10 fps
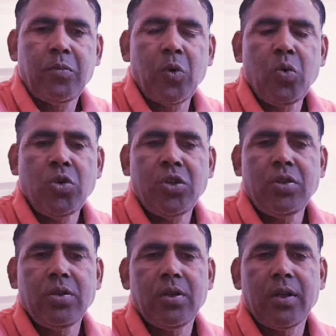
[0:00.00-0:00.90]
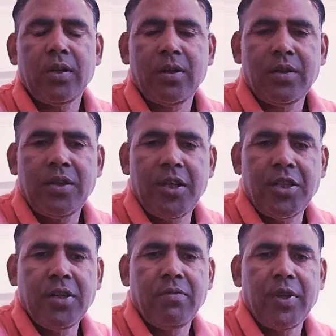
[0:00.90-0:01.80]
post
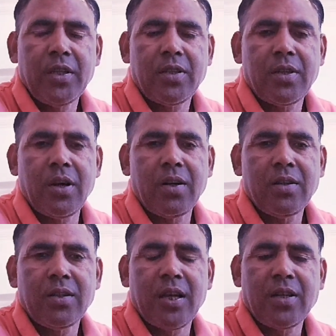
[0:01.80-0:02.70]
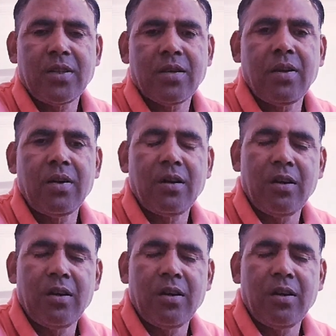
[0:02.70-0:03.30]
teaching phase starts that's called